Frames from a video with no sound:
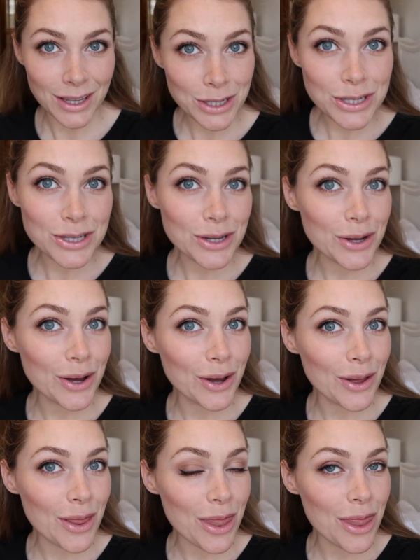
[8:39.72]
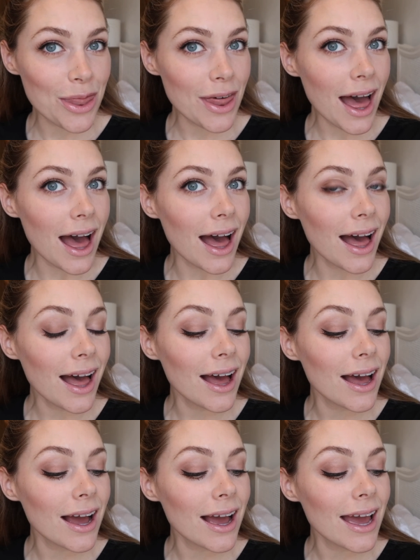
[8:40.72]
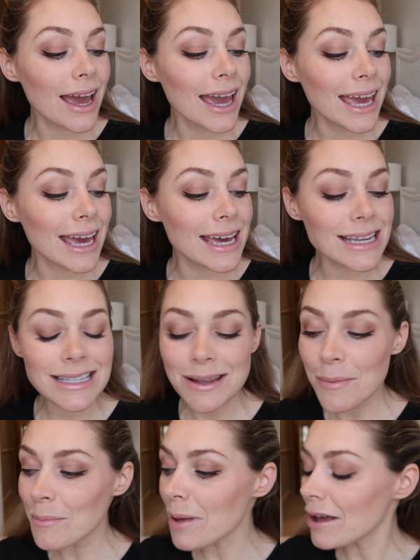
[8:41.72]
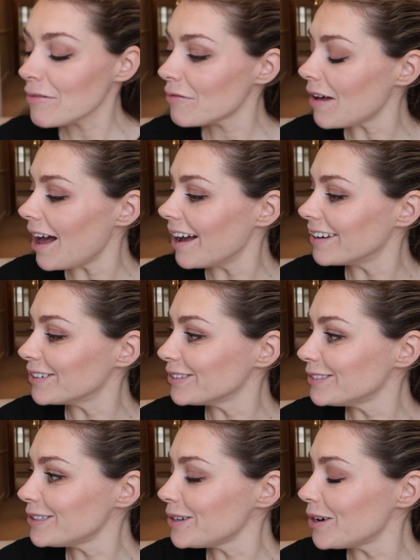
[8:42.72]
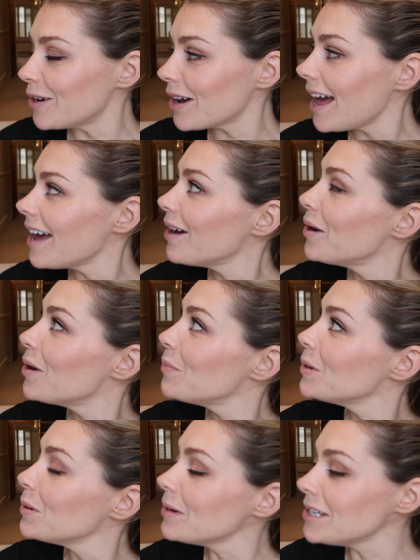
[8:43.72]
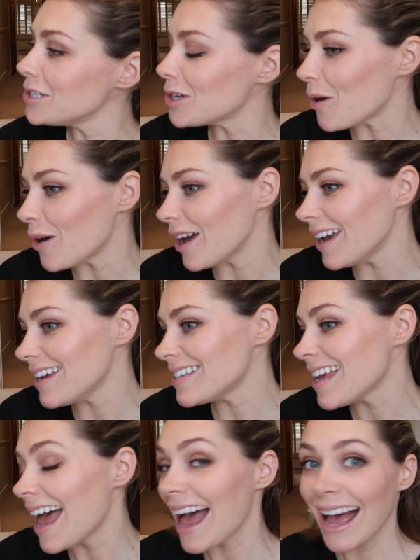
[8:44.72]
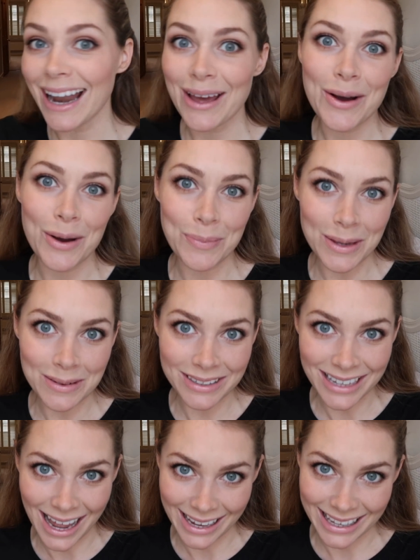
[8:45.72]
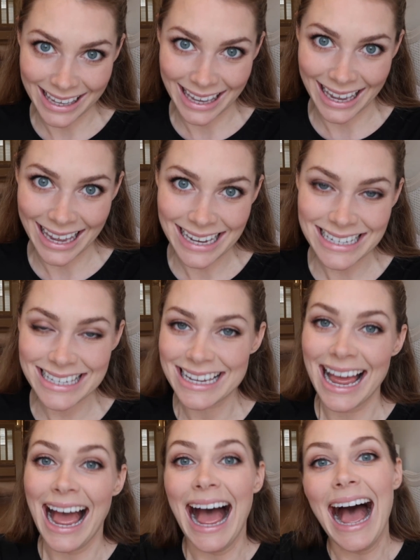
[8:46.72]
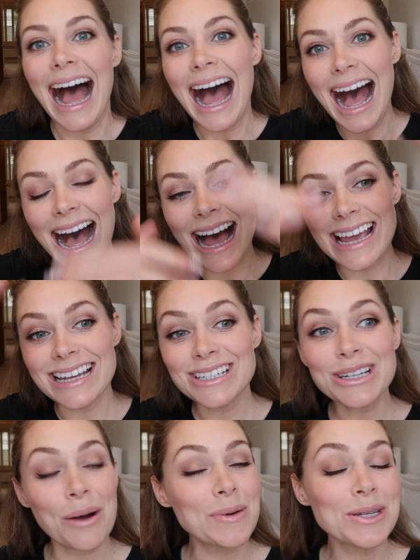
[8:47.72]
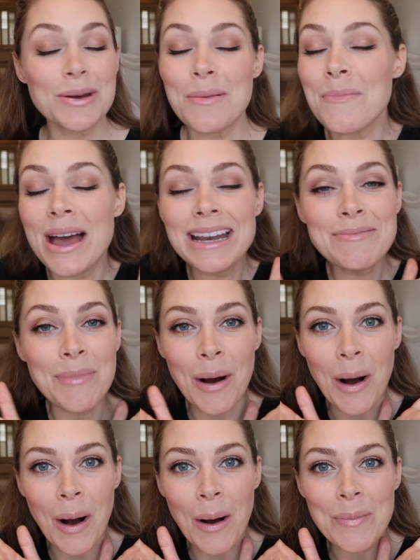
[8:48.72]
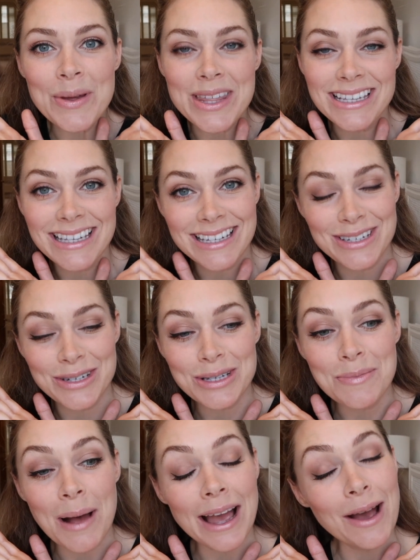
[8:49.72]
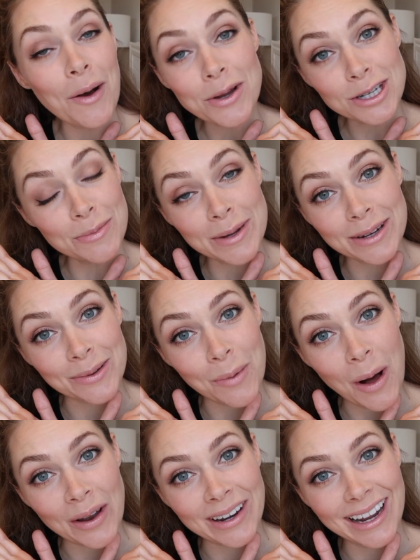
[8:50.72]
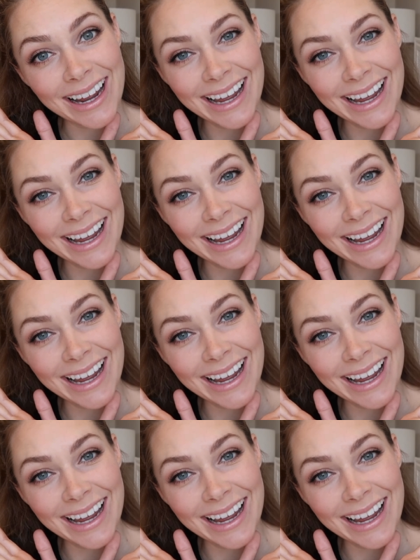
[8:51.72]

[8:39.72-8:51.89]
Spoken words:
So that is my final look. I hope you enjoyed and I hope you like it. I shall be doing many more, but this is just my autumnal one.